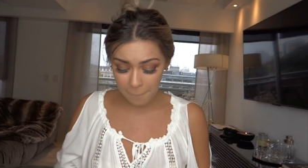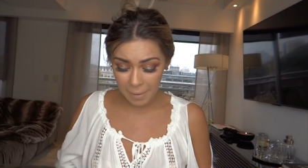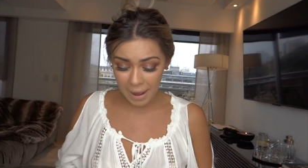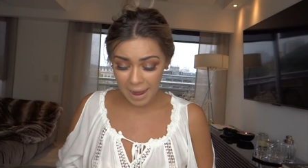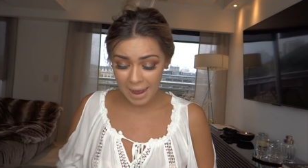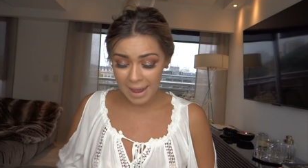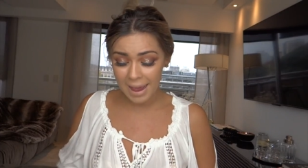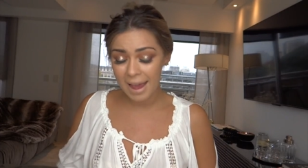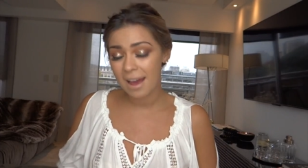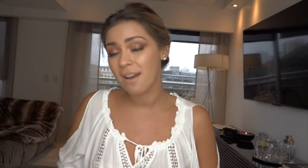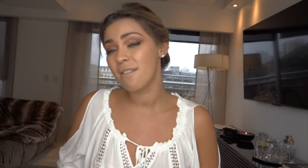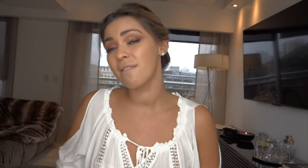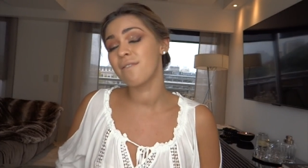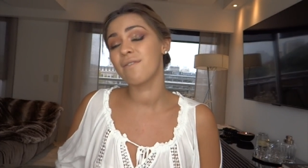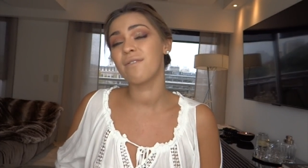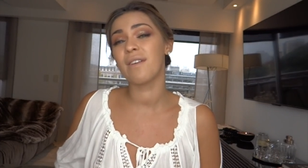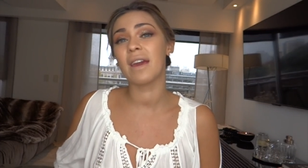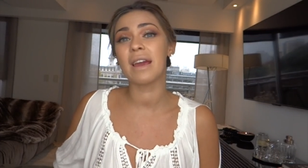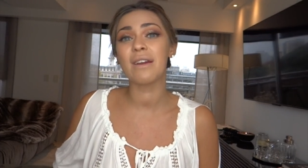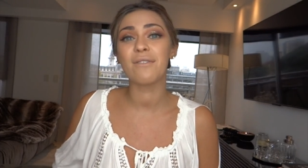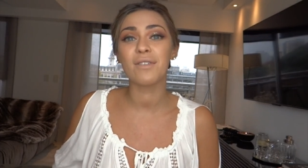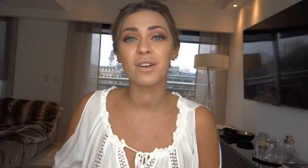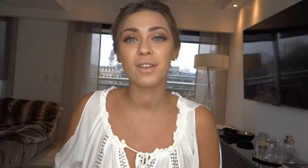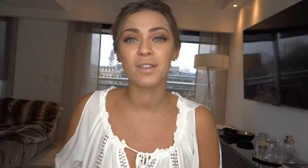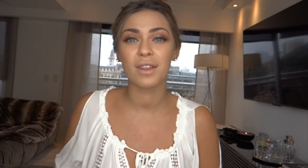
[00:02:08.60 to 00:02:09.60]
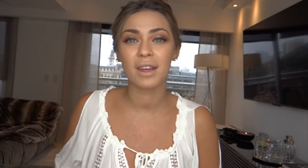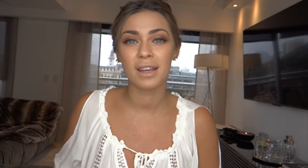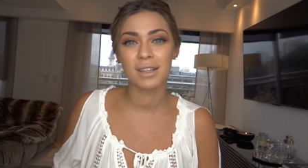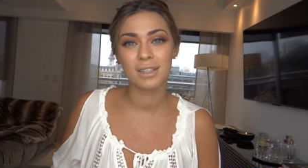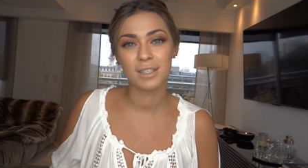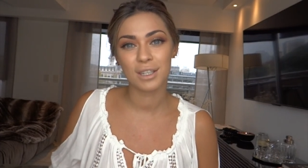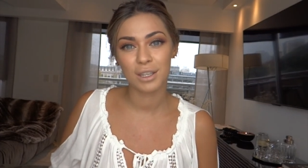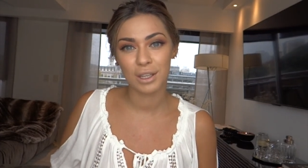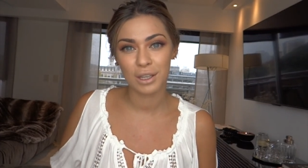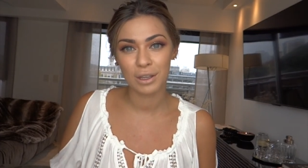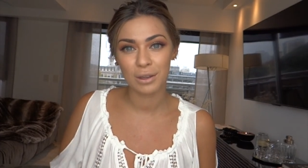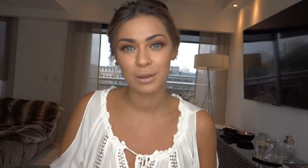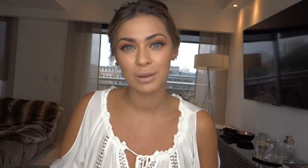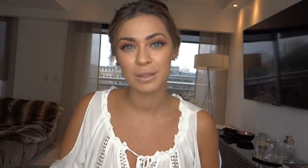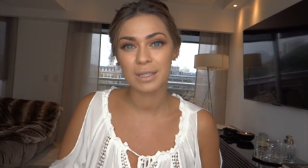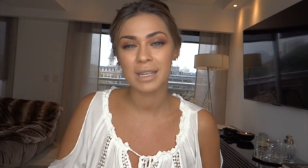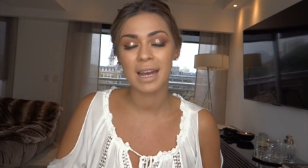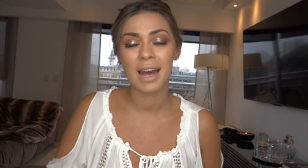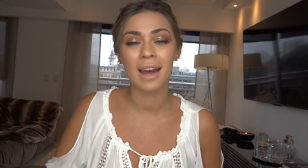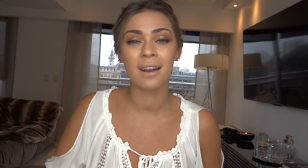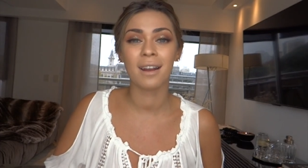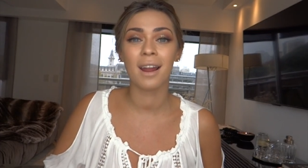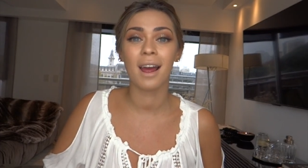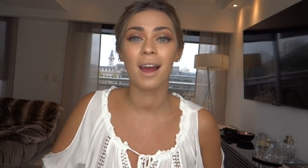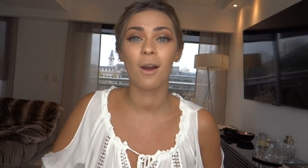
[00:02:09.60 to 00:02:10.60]
my favorite thing to use,
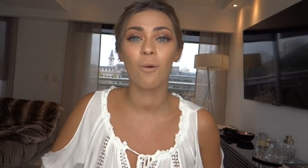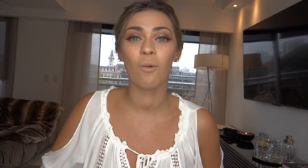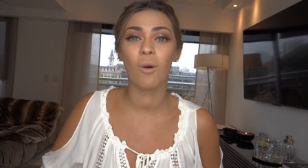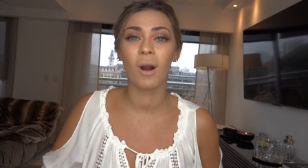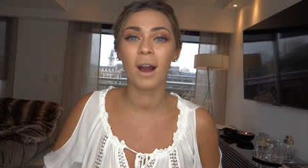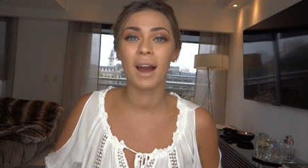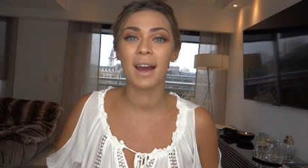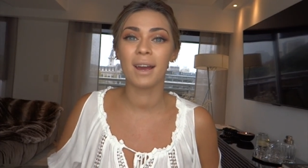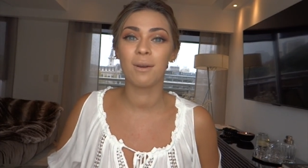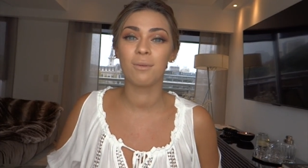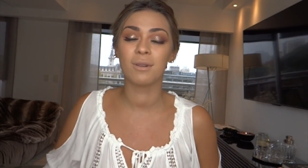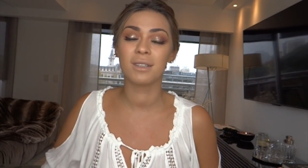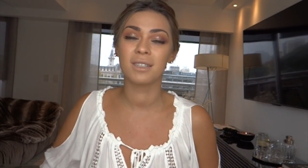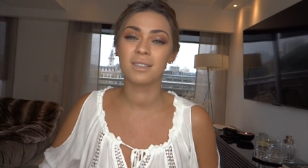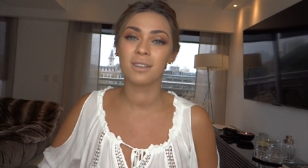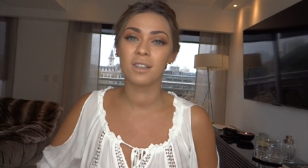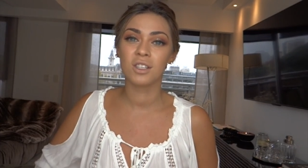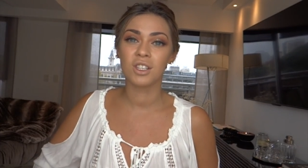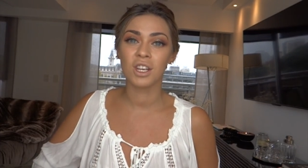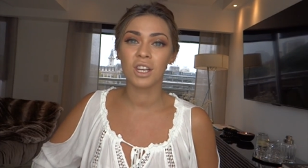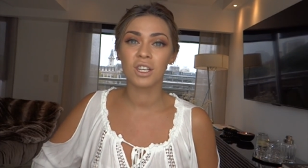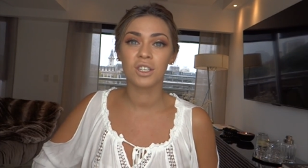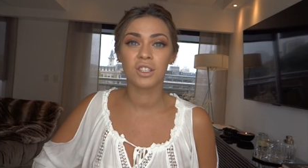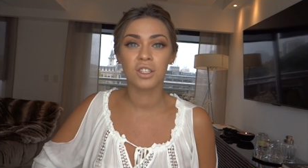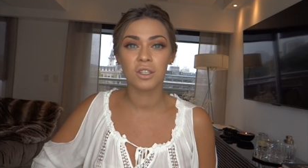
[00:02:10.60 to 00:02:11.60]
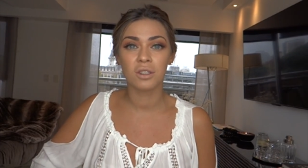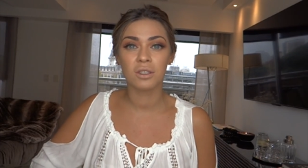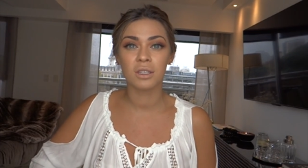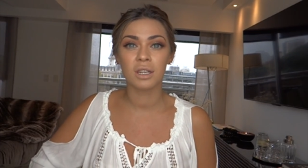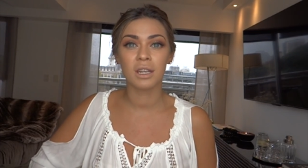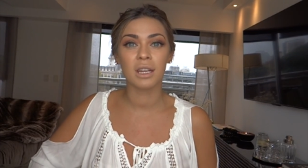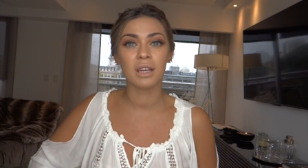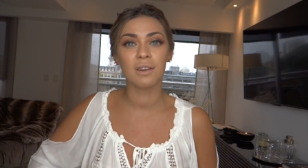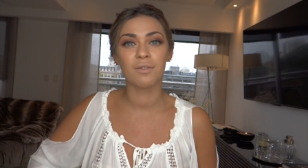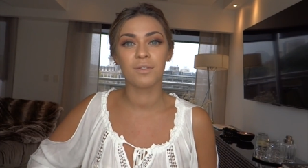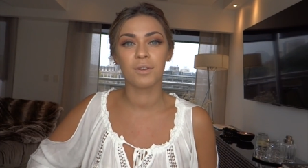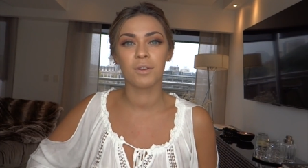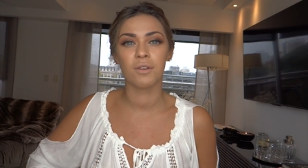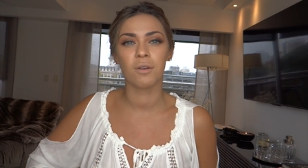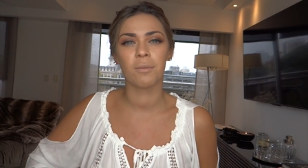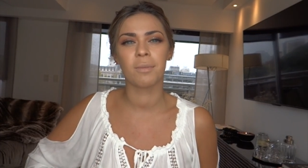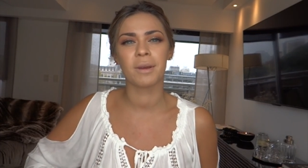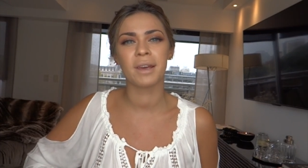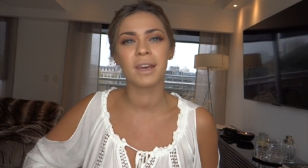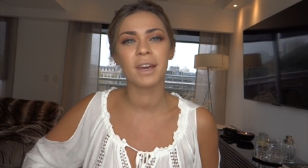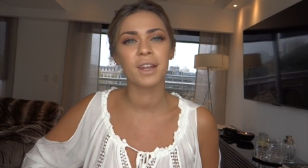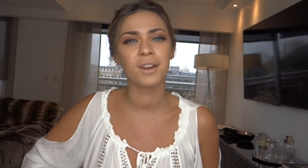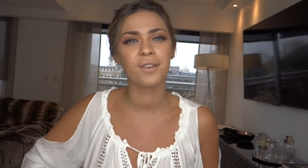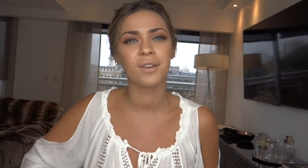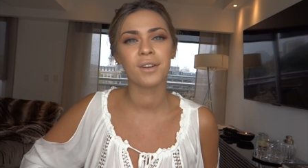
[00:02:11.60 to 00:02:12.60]
and what I would suggest using if you're a
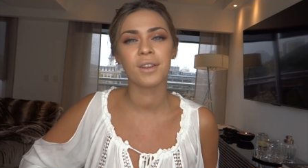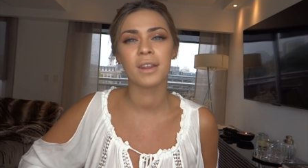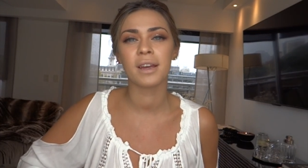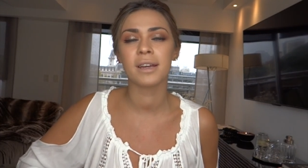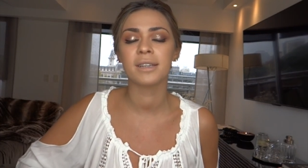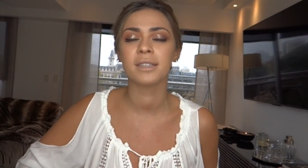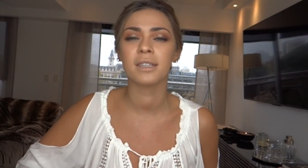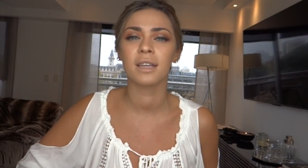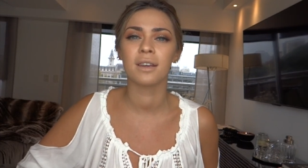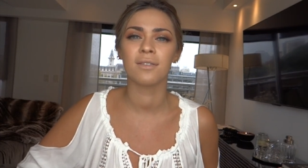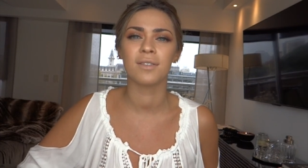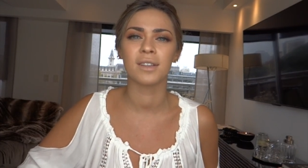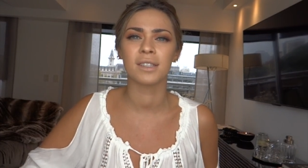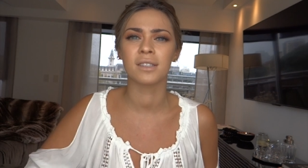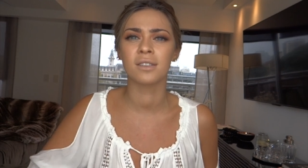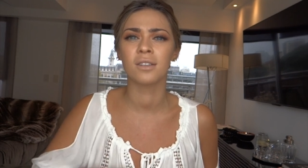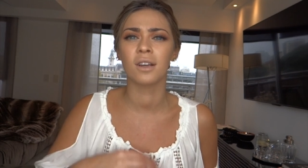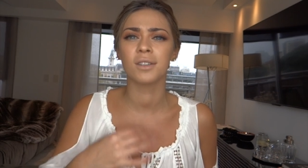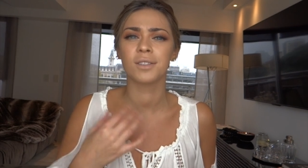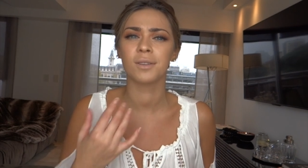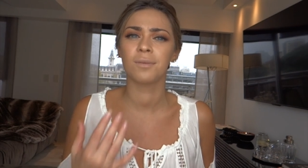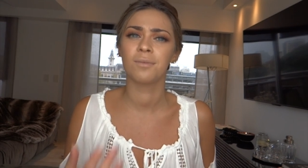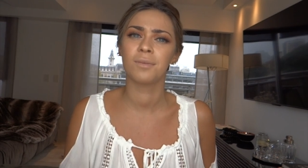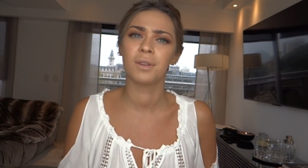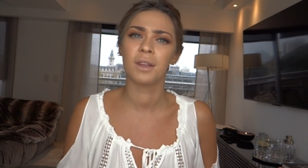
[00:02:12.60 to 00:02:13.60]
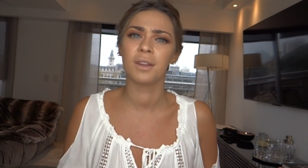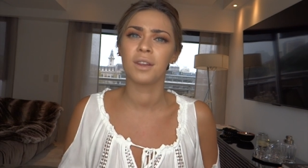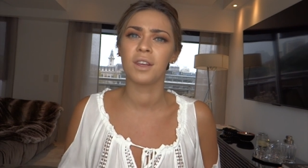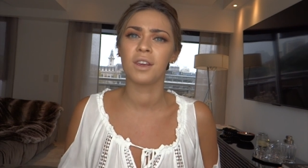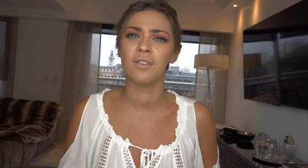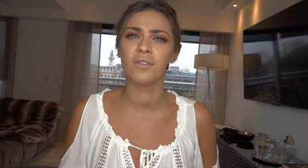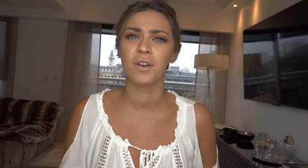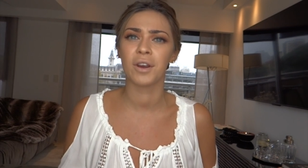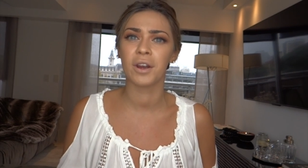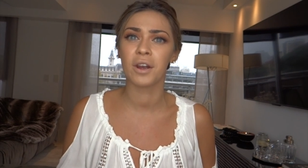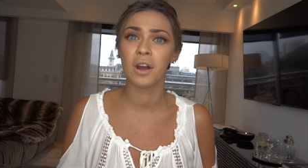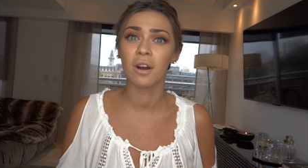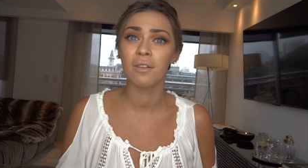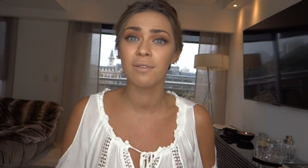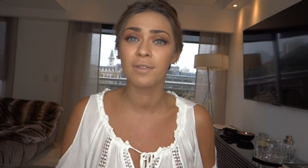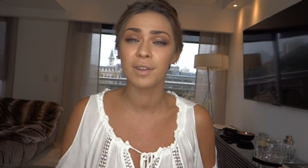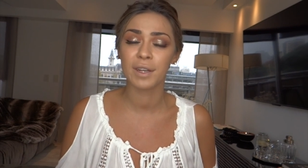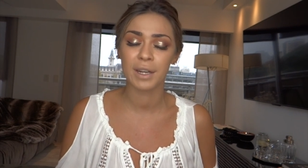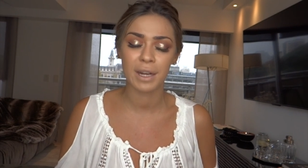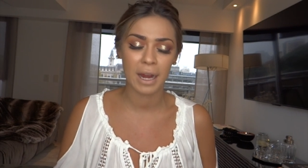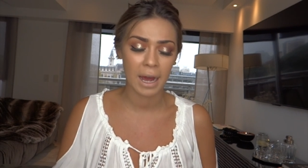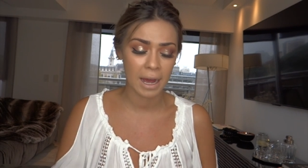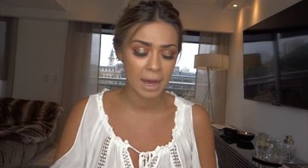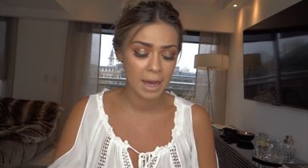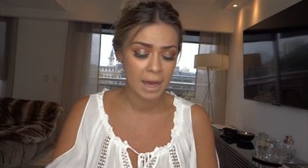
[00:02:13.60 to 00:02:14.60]
beginner at this, if it's not something that you're very
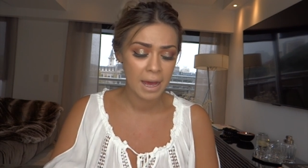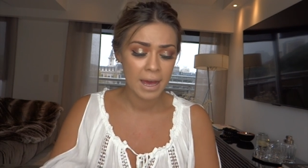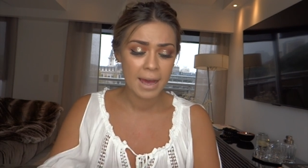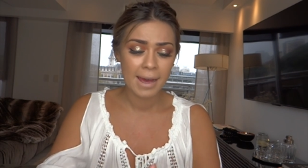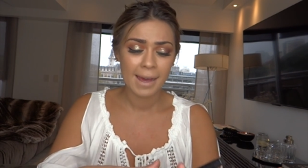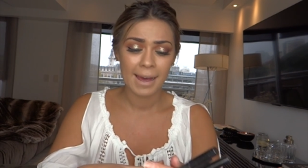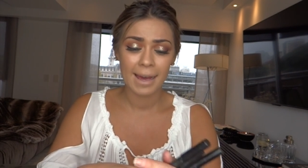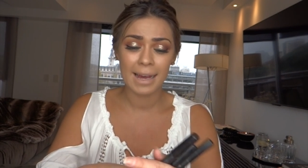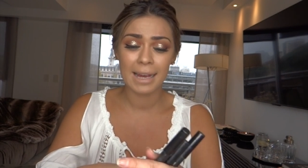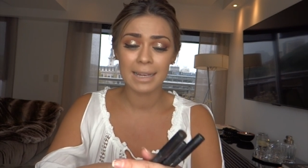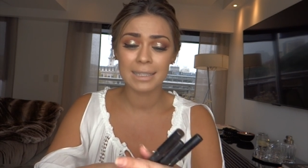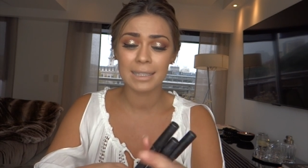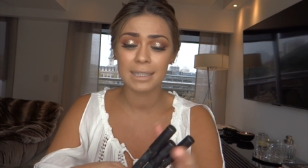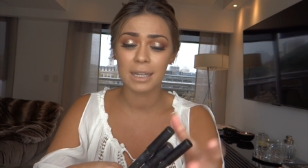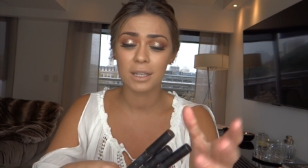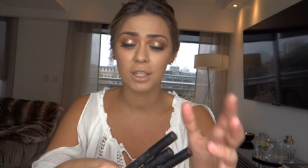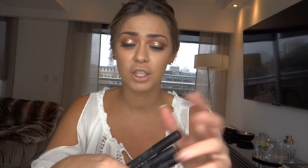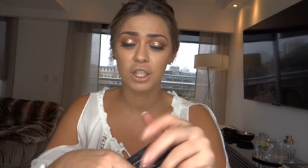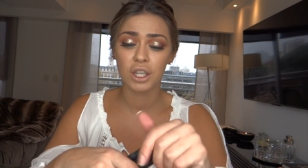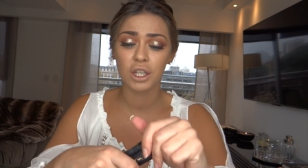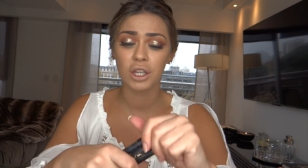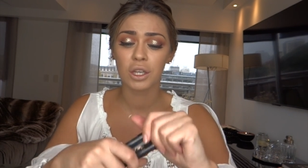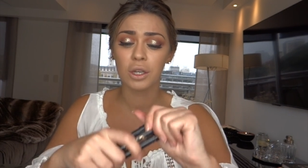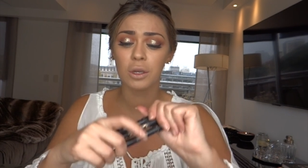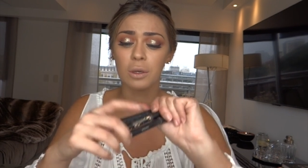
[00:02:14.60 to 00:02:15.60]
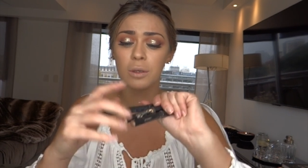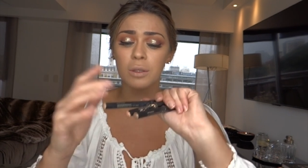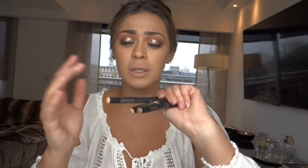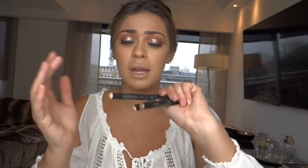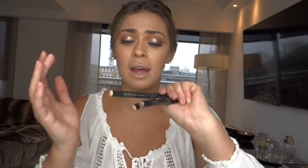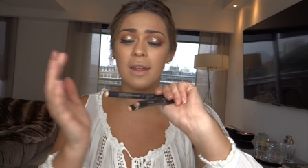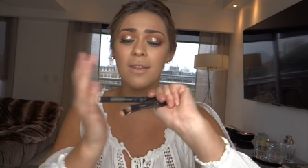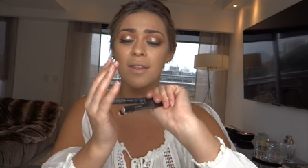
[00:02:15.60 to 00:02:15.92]
confident at, is to use